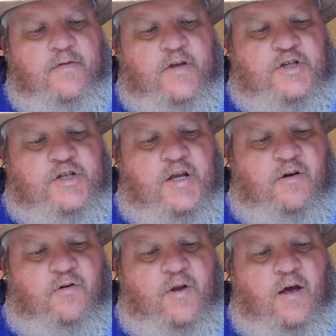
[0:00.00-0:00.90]
the
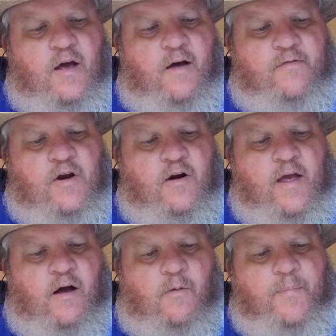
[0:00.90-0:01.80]
shield of your
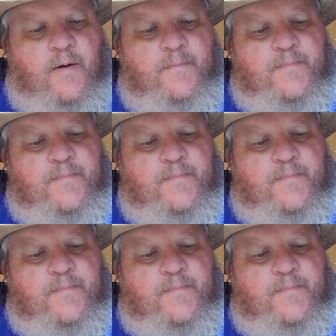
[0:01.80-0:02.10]
help,